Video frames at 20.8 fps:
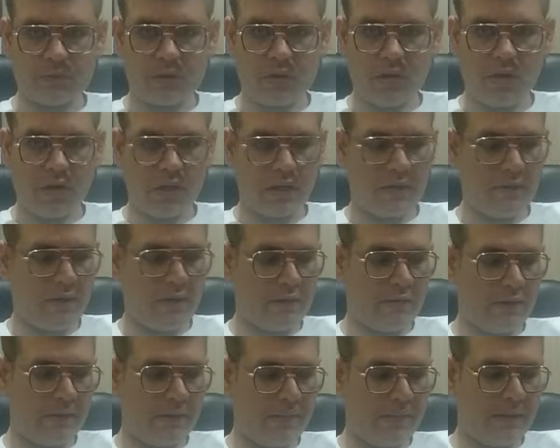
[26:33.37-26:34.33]
Okay, what
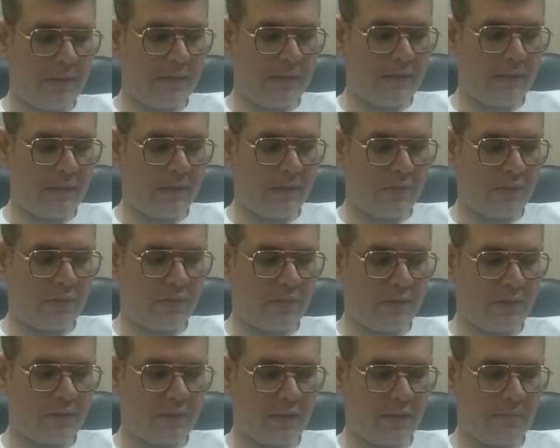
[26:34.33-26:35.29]
will be the result of this
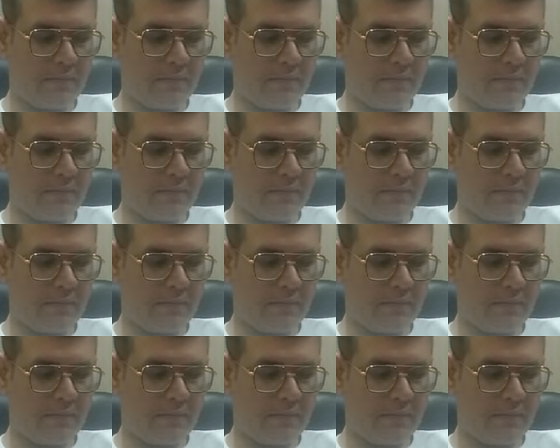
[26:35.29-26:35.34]
game